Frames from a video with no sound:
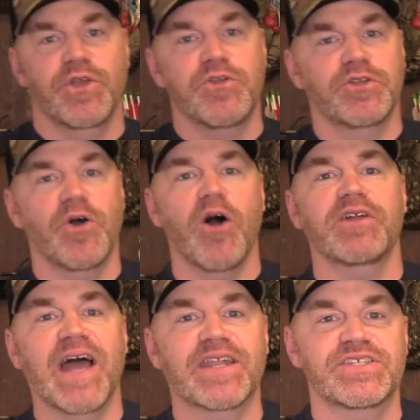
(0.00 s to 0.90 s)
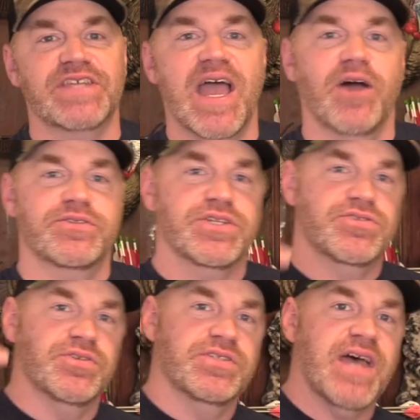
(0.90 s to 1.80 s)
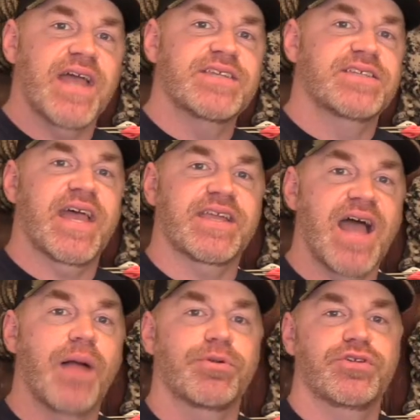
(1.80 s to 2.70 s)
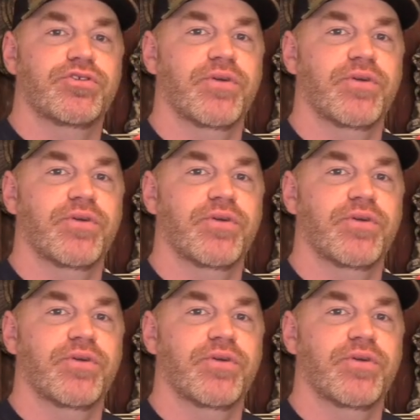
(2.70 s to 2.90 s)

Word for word: So you can do all kind of sounds just to entice that gobbler to your